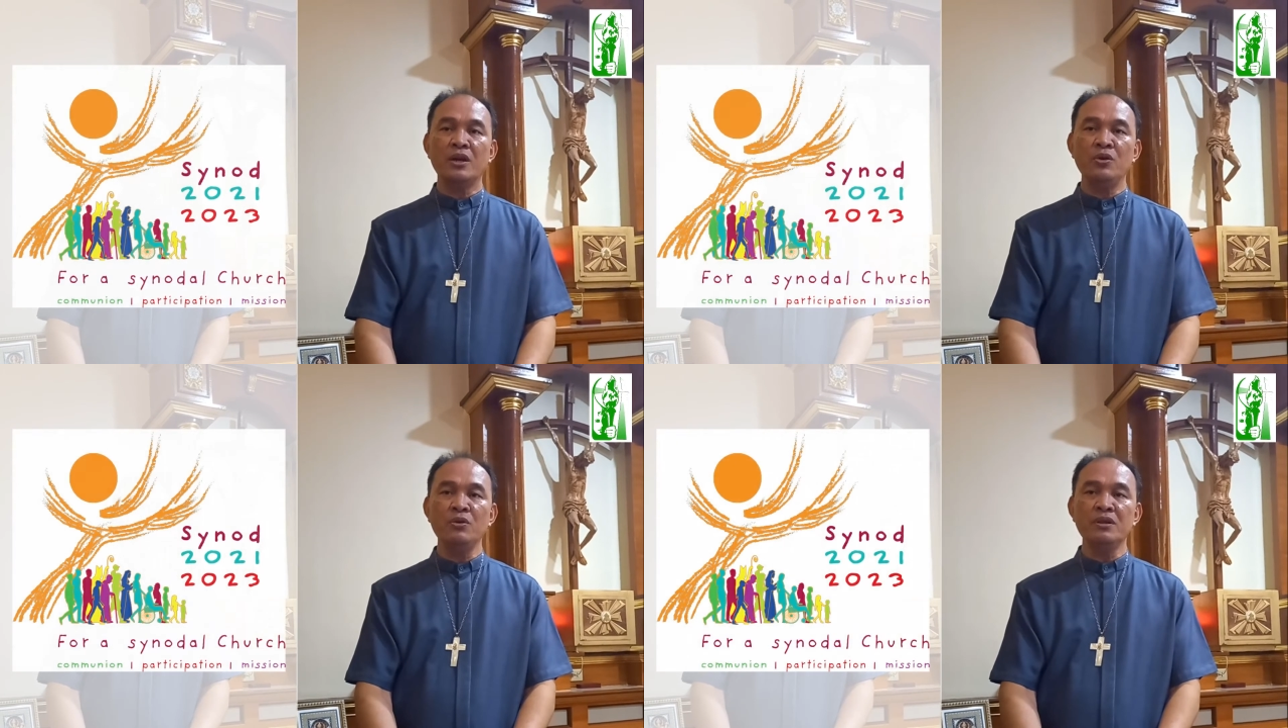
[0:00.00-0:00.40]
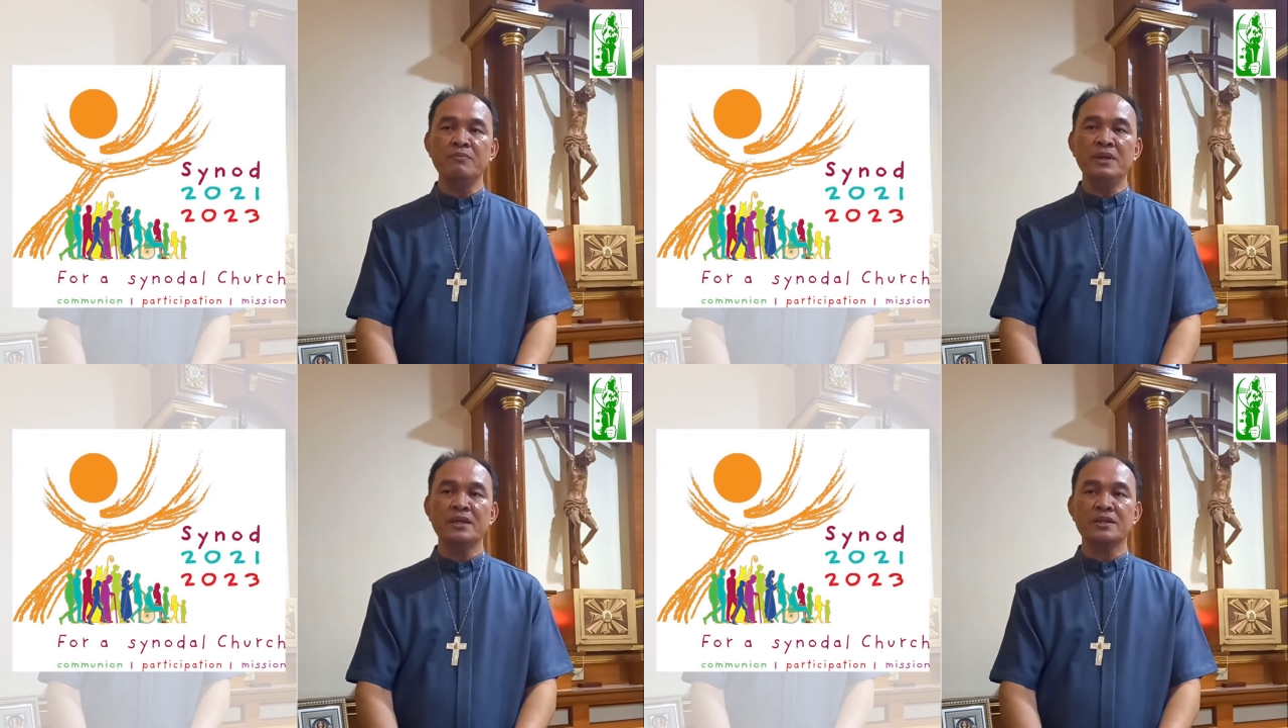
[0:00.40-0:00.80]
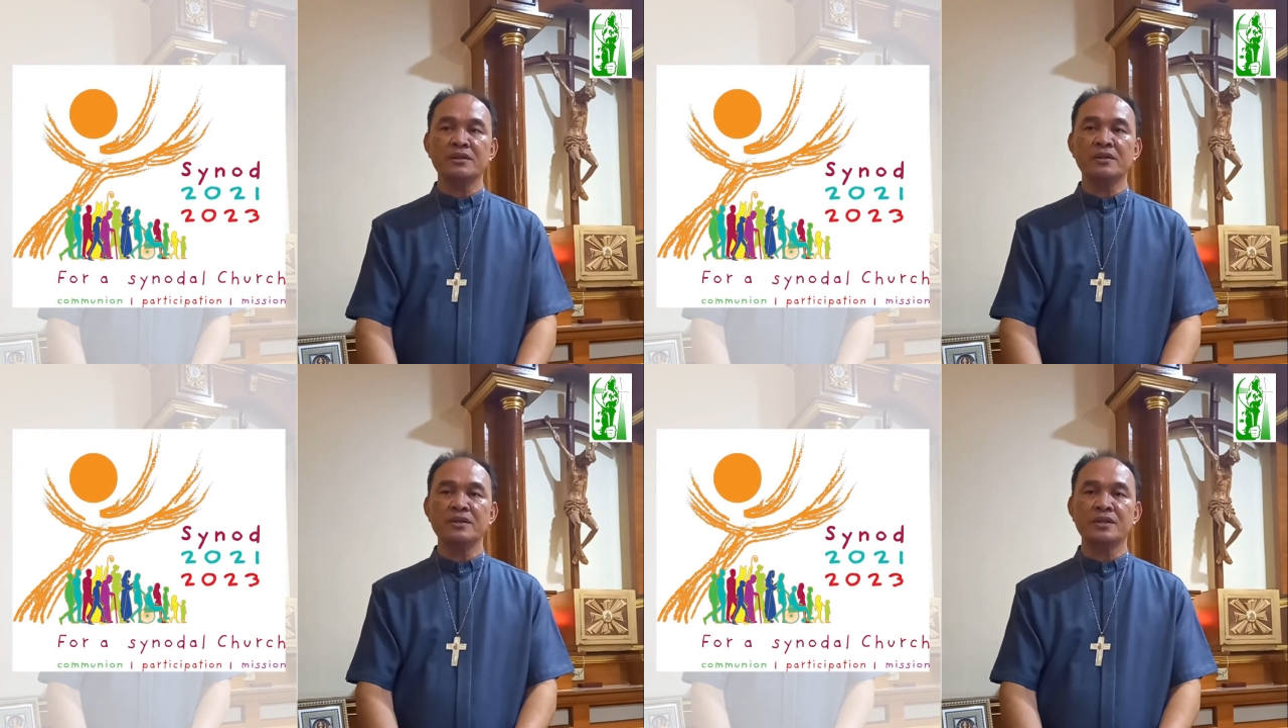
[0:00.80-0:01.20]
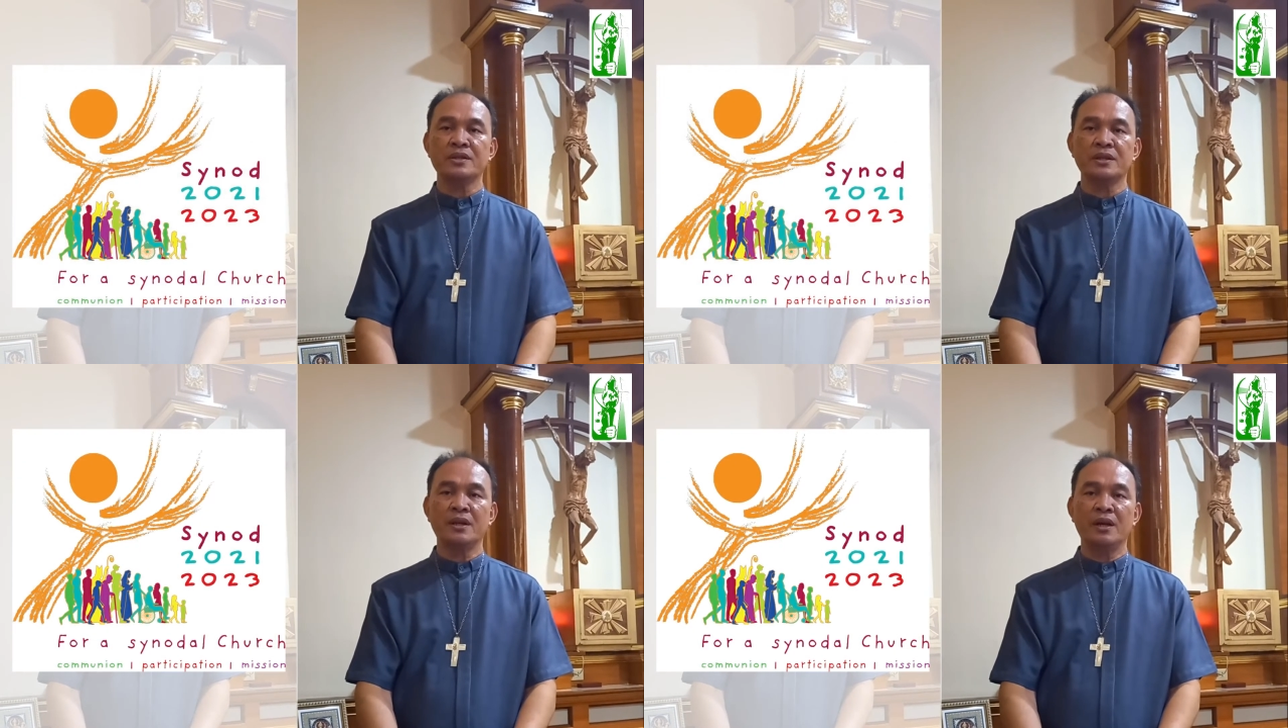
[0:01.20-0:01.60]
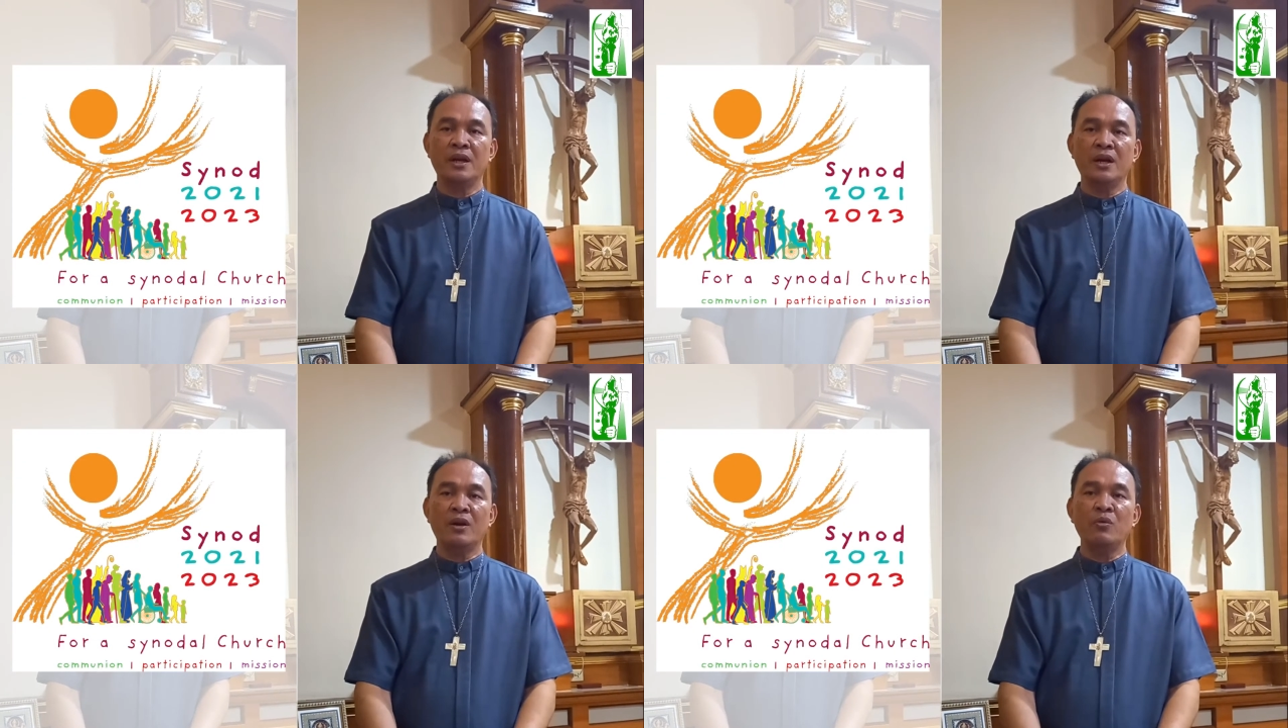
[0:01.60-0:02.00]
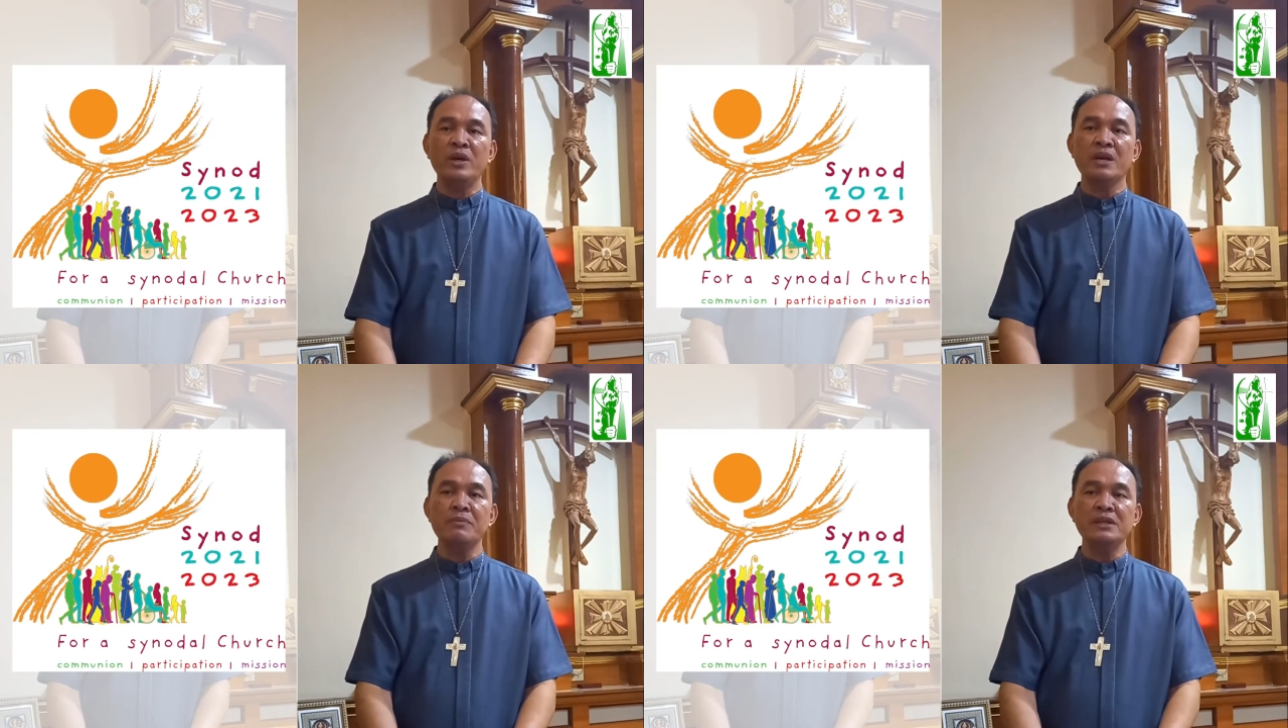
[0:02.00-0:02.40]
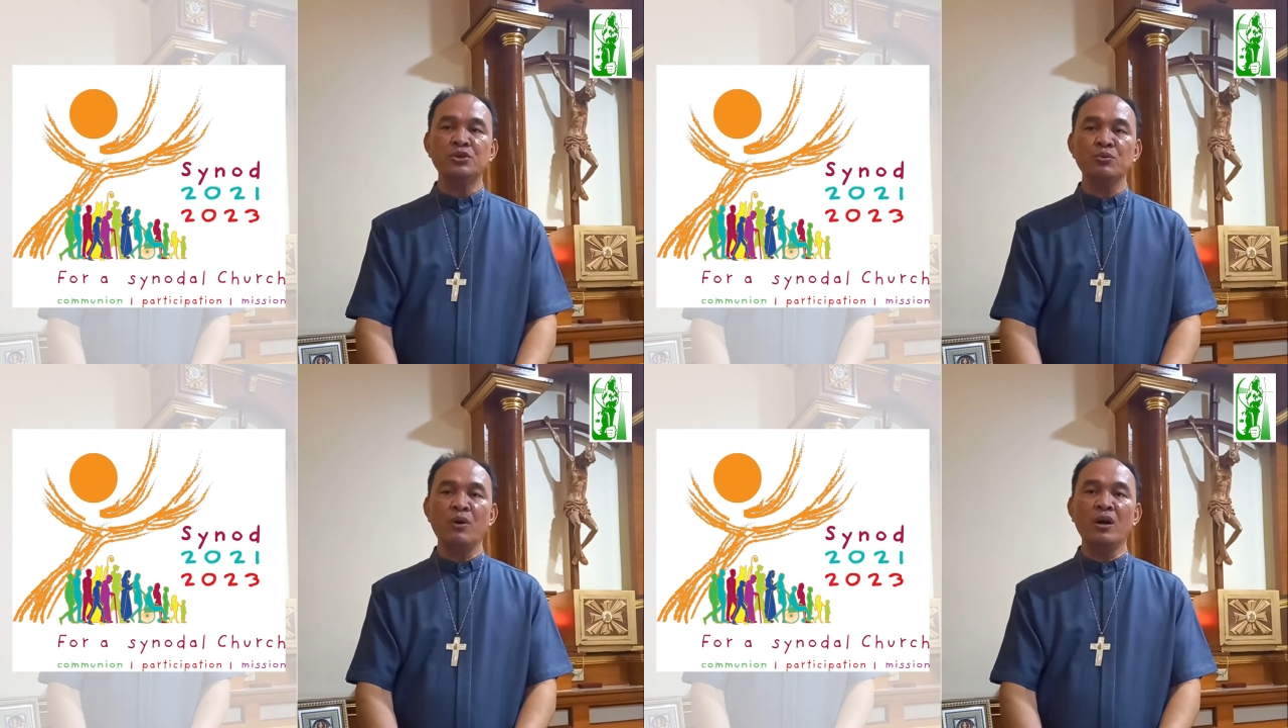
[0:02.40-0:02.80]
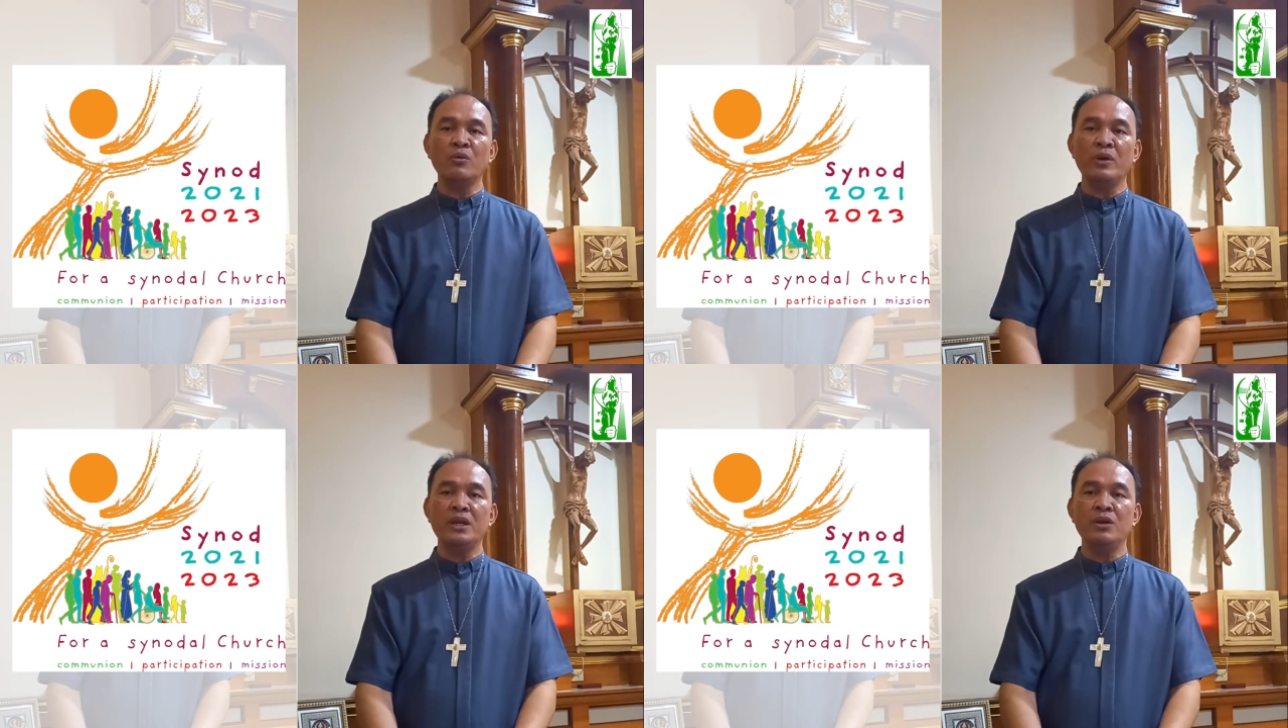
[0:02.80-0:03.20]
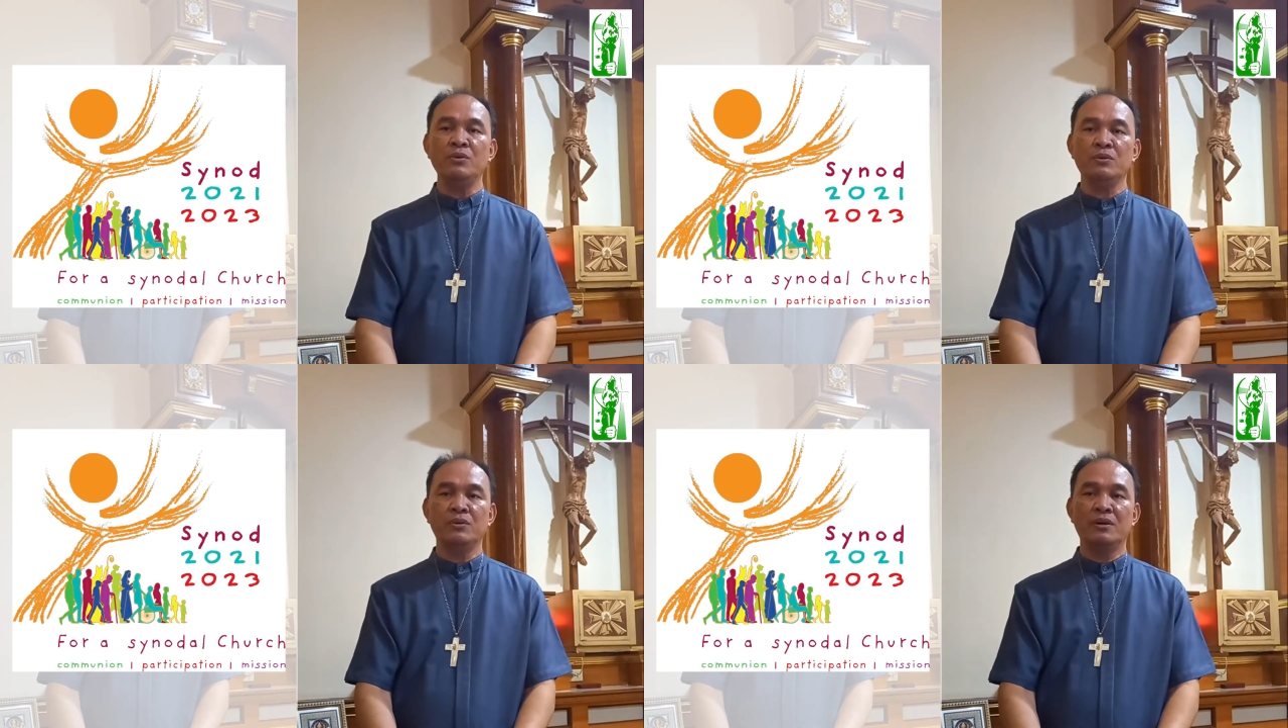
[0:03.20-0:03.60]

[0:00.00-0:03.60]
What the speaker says: youth ministers, we commit to walk with you.